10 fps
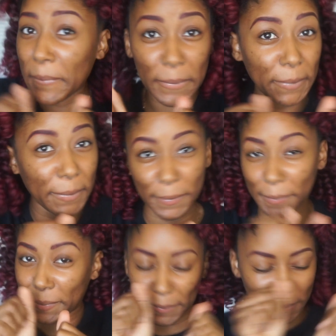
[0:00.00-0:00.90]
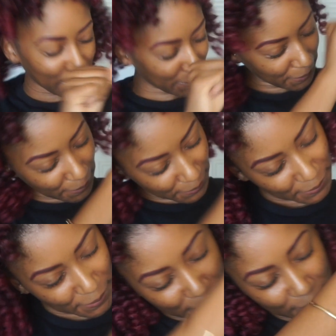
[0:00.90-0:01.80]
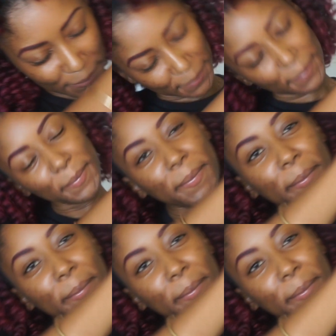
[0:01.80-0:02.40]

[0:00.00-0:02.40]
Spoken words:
set it off. Like, you see how happy I